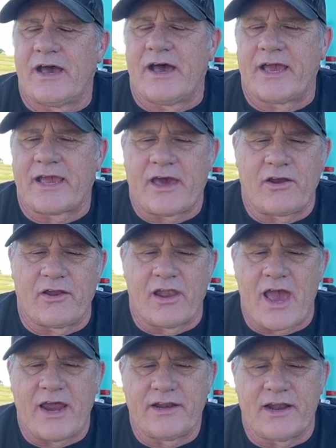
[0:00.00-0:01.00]
I got
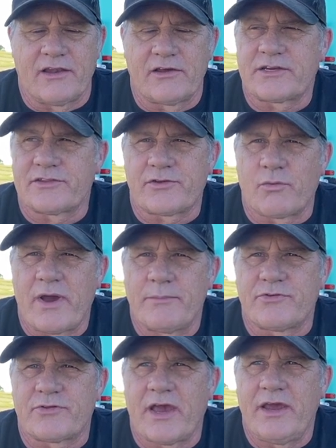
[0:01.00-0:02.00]
online and I looked at their
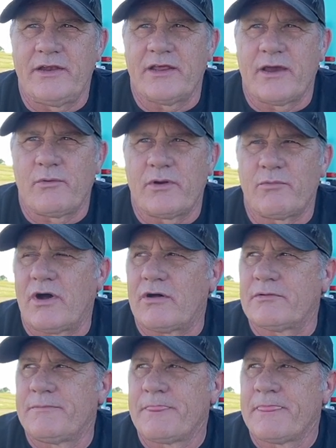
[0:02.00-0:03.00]
website and I went,
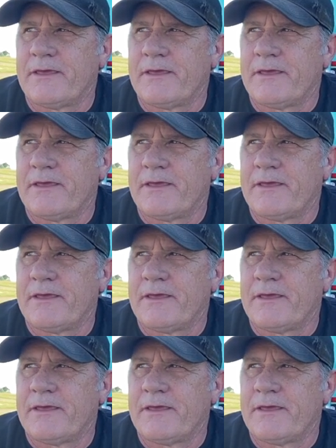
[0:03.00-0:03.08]
well,